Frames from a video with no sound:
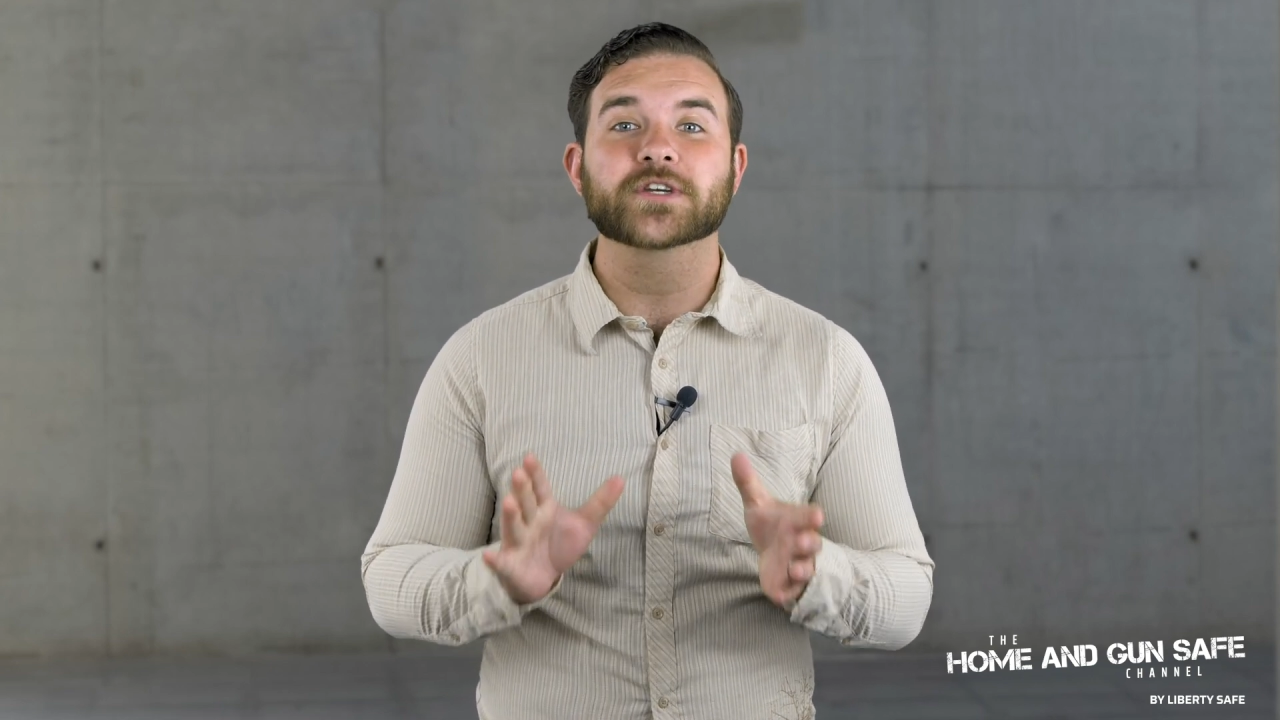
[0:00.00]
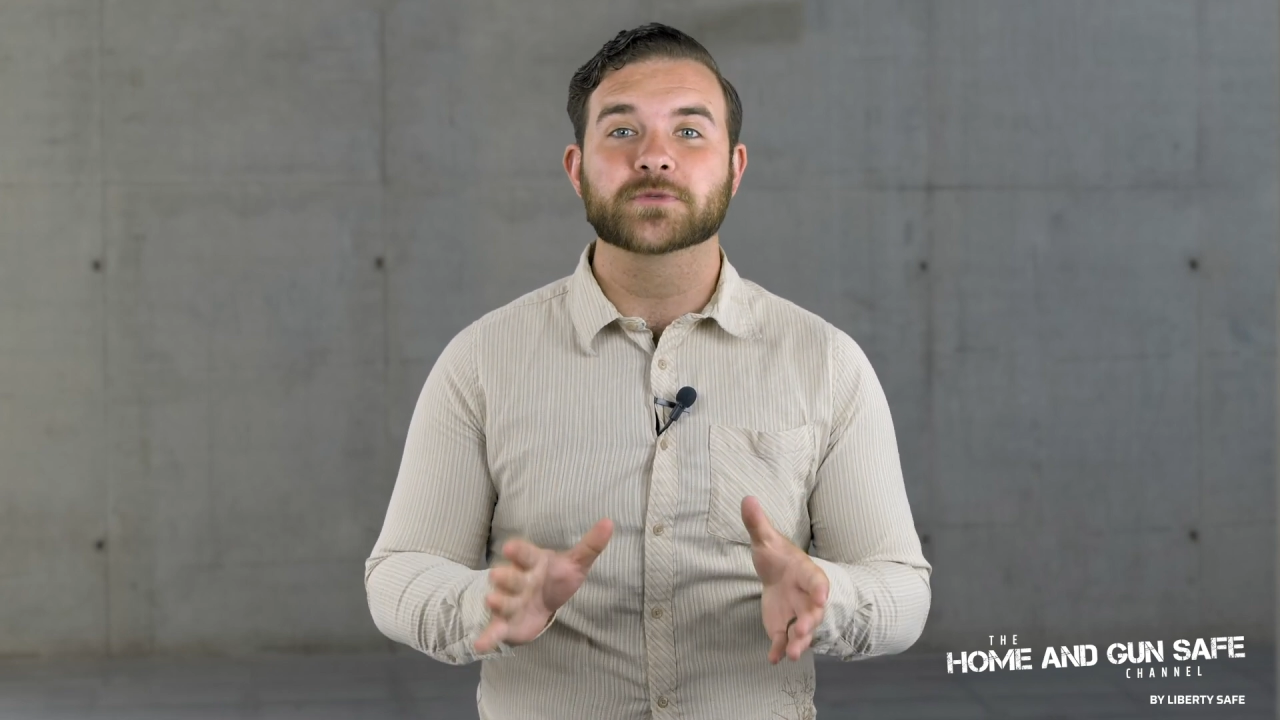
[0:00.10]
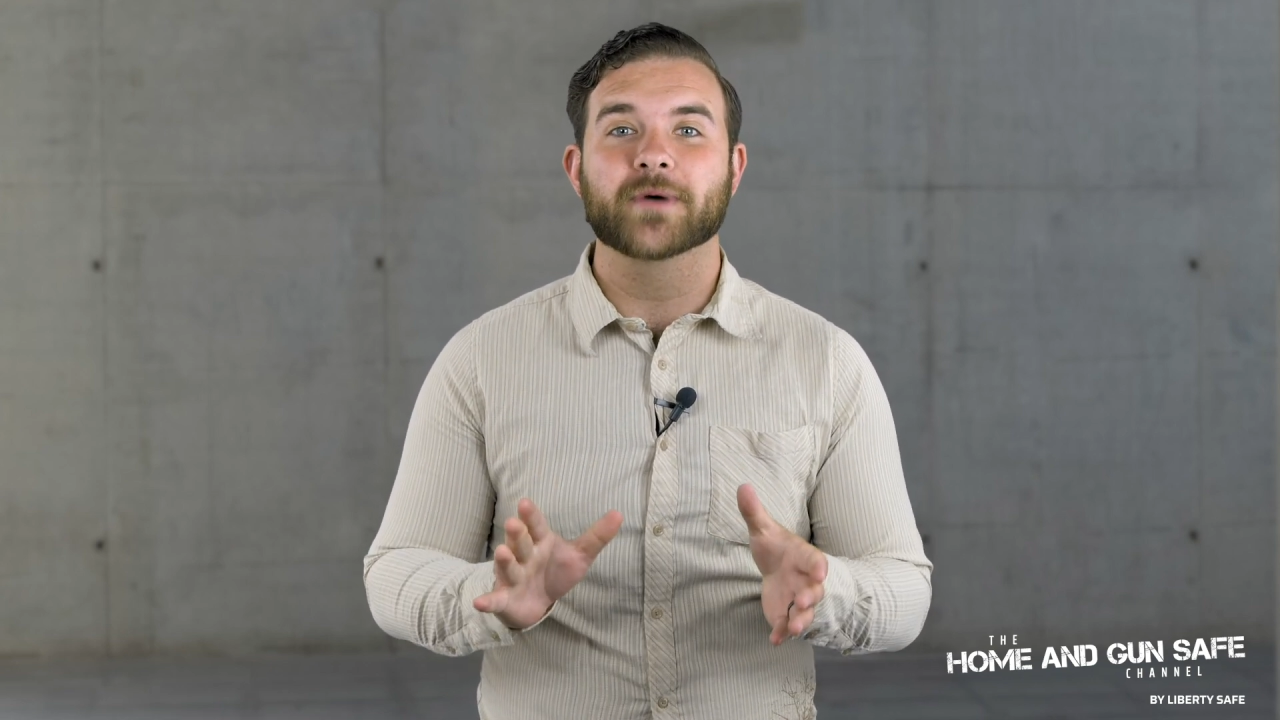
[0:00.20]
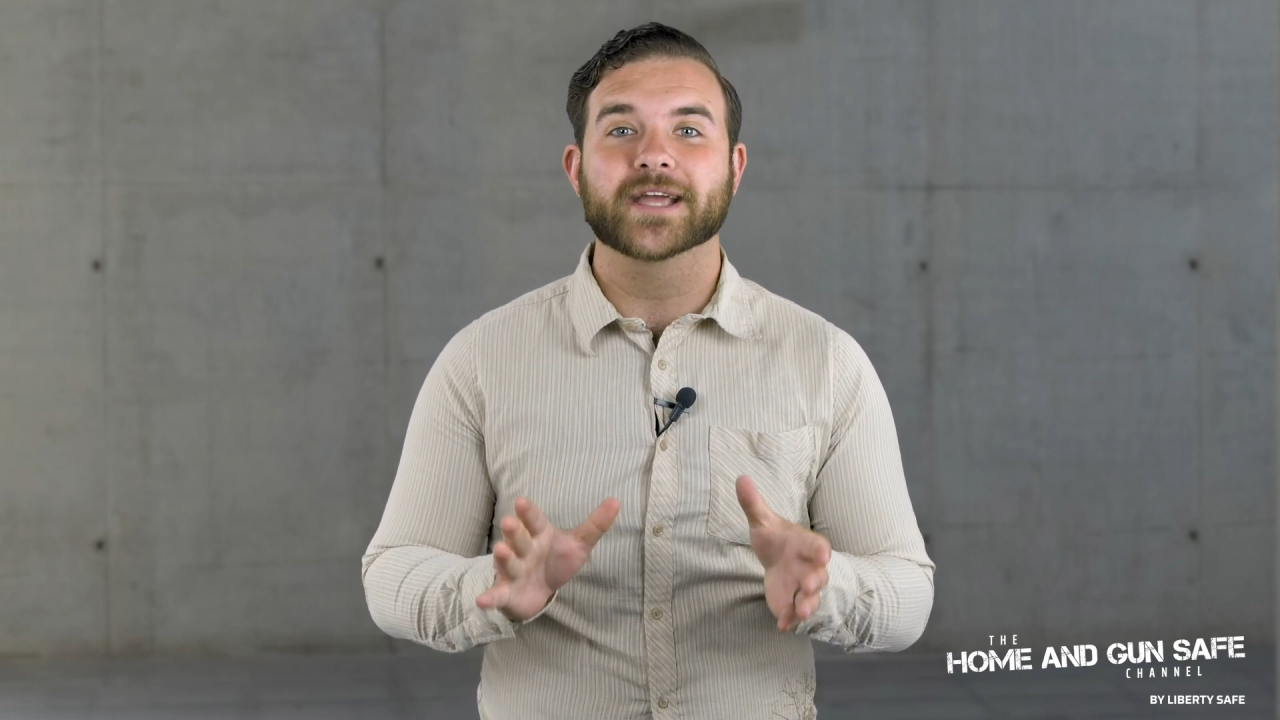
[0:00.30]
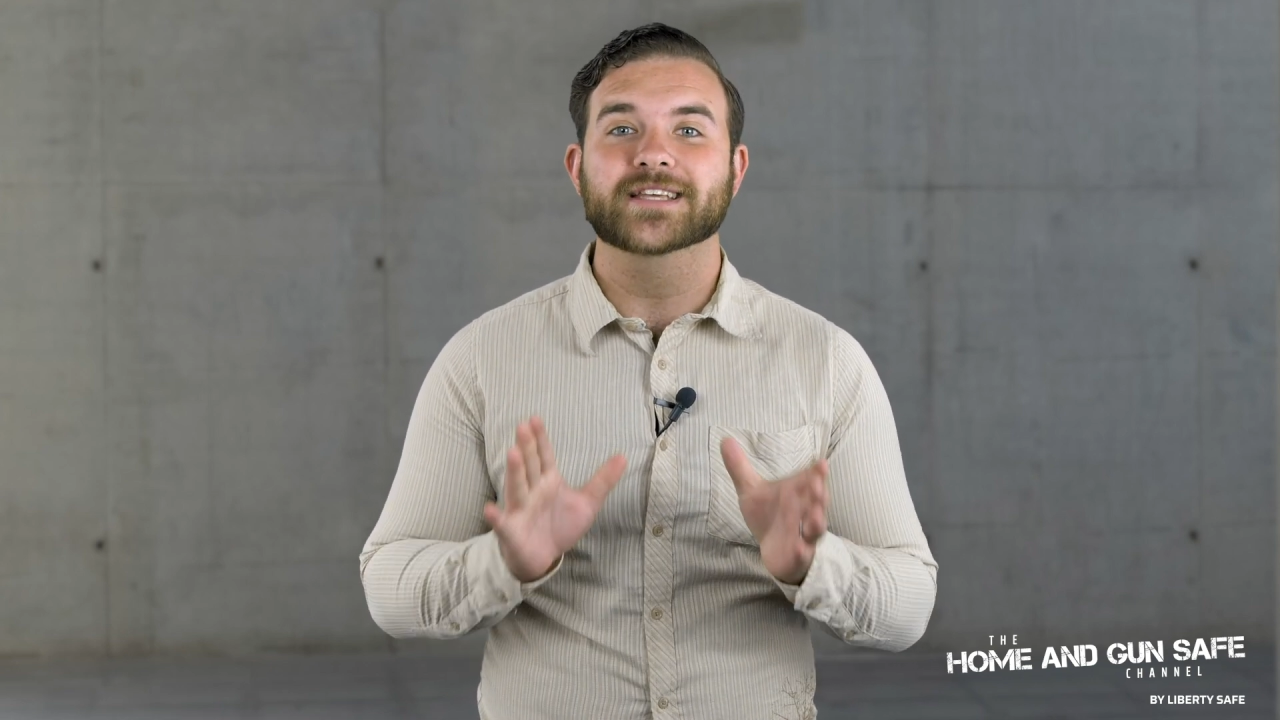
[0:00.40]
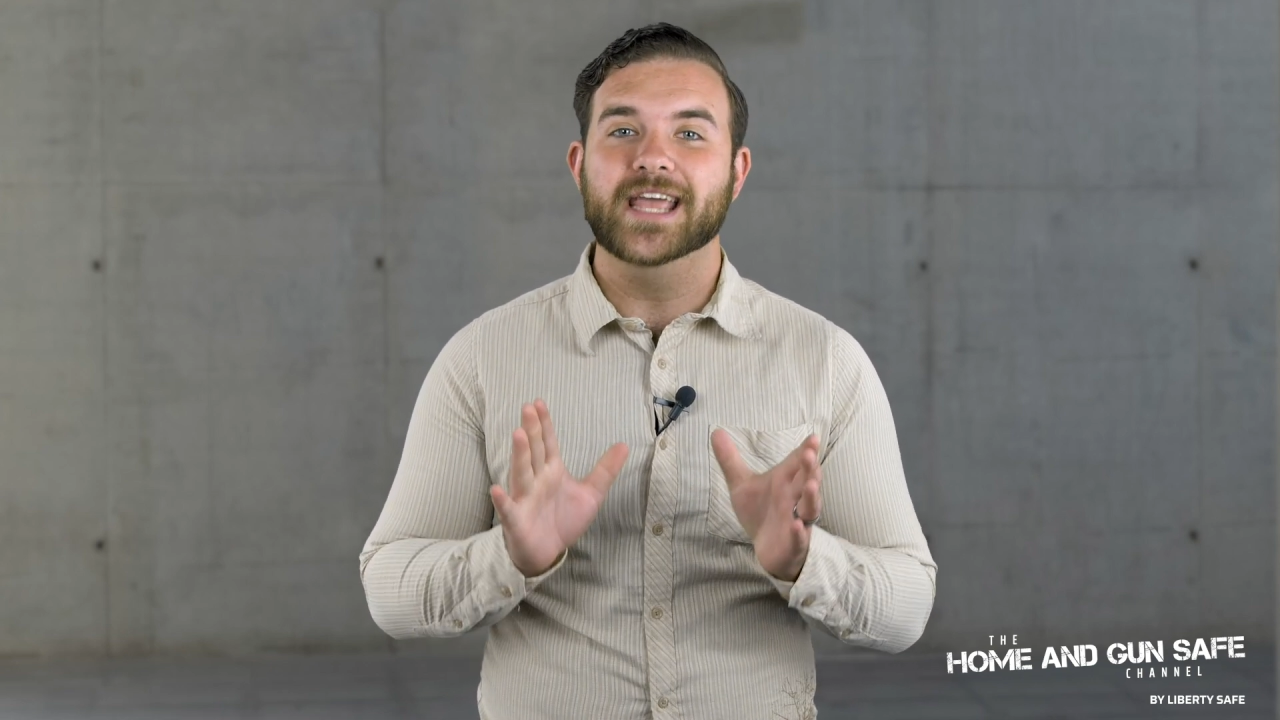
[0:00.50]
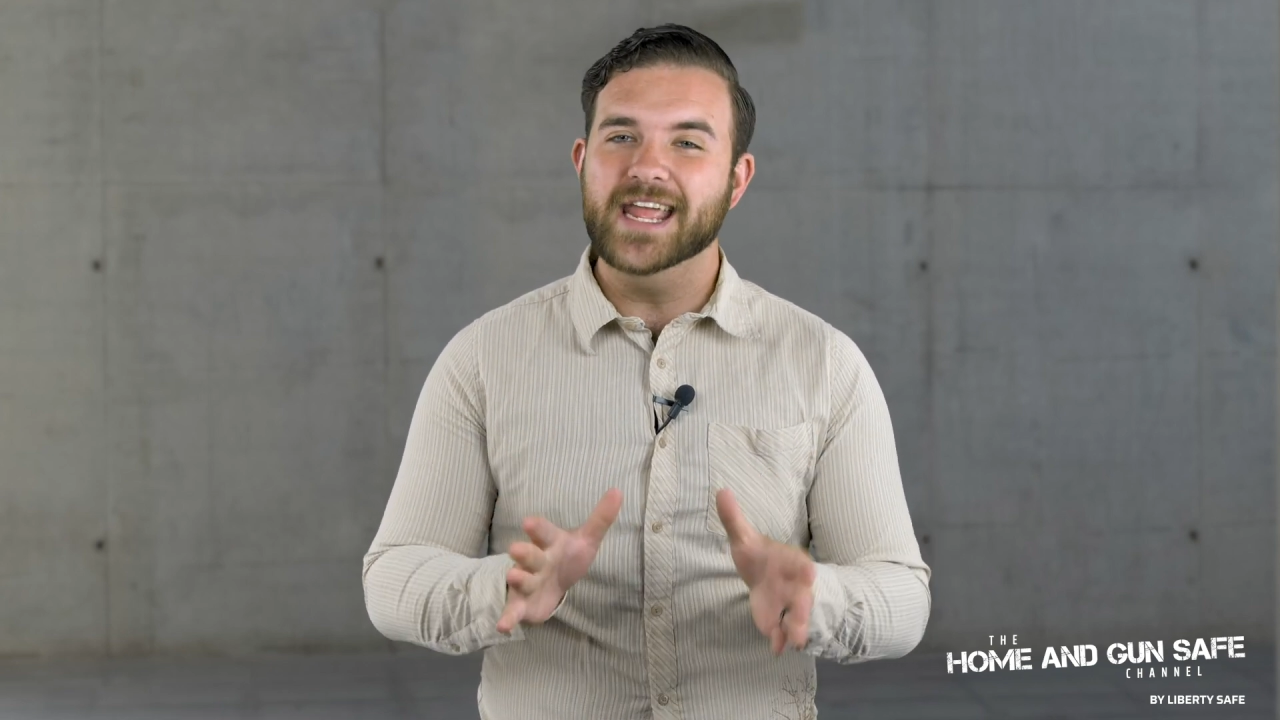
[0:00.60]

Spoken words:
expect